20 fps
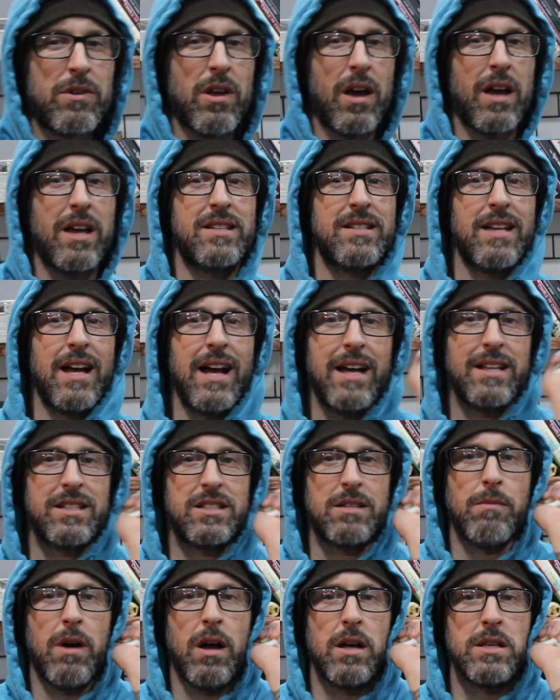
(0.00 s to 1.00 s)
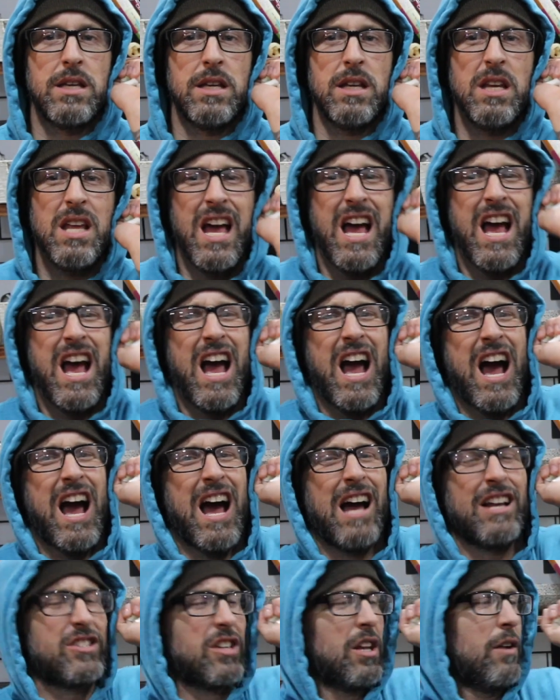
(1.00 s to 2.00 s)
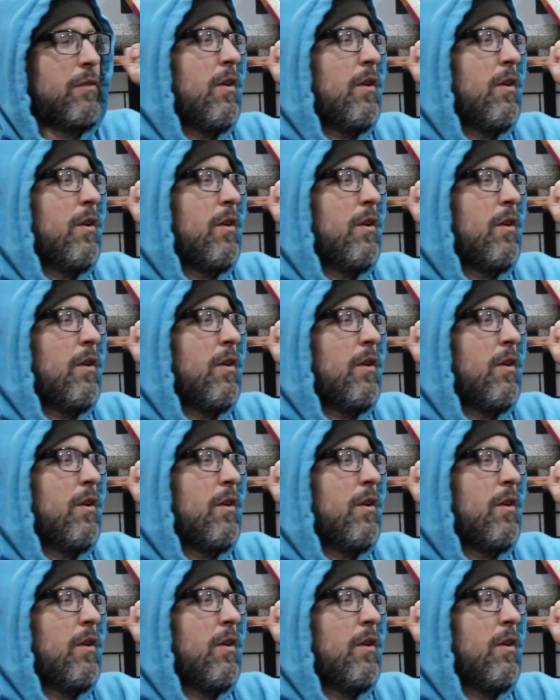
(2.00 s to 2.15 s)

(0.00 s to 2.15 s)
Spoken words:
dice on some onion. It's going to